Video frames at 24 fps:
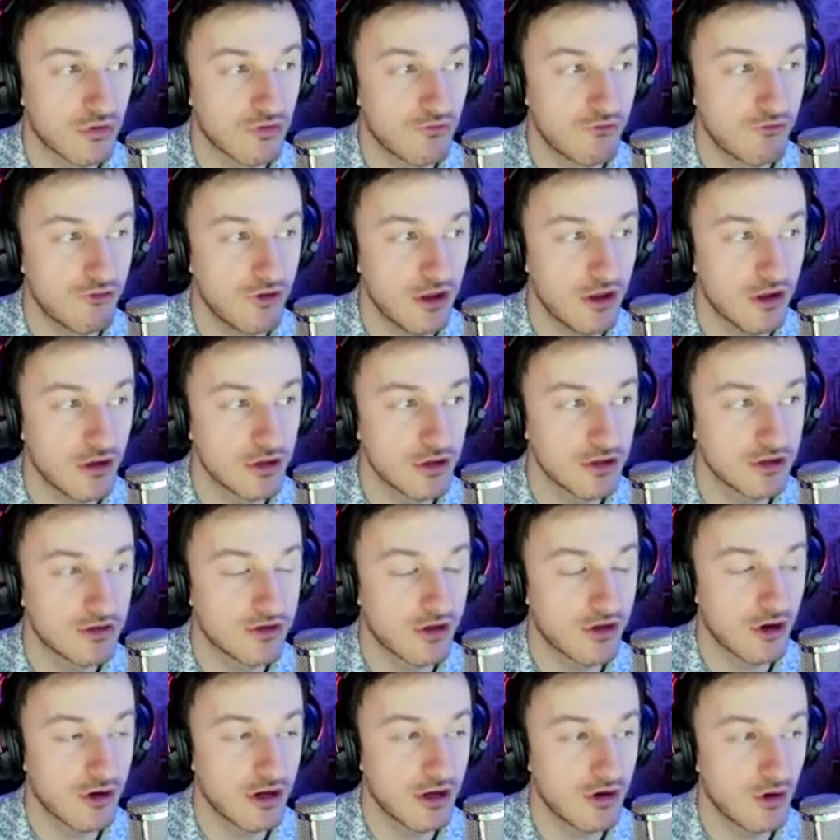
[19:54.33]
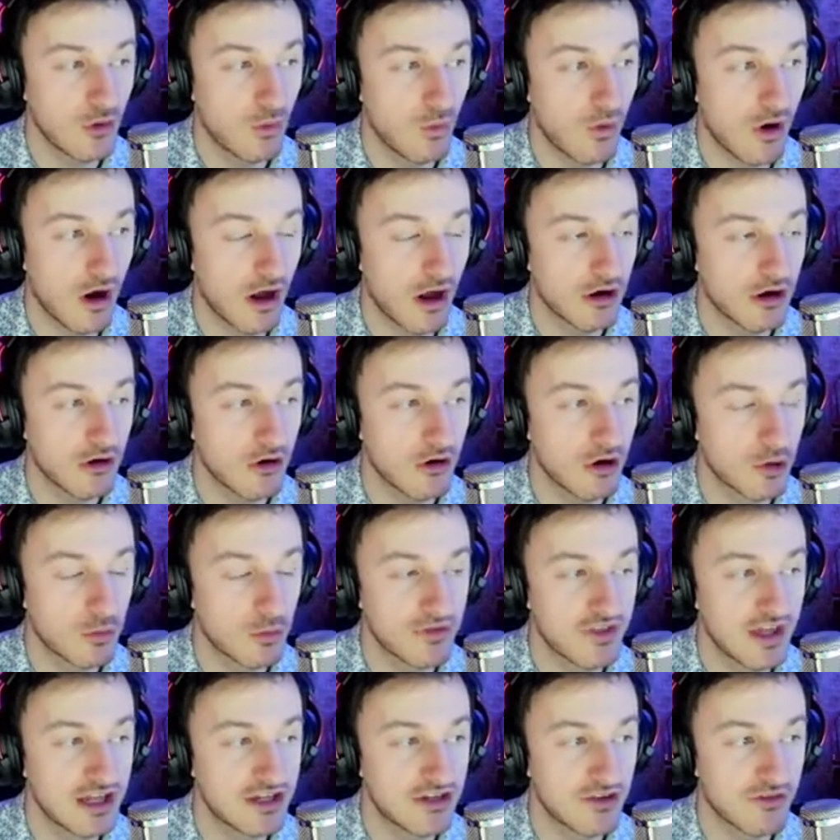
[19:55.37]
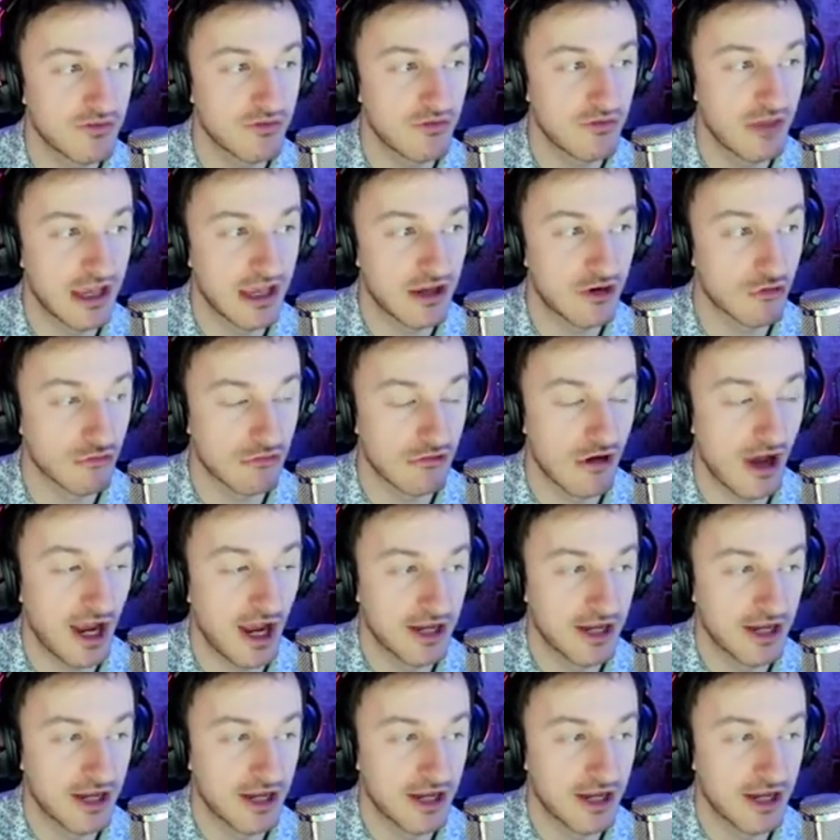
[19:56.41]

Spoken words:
field turn into water, or would they just like grind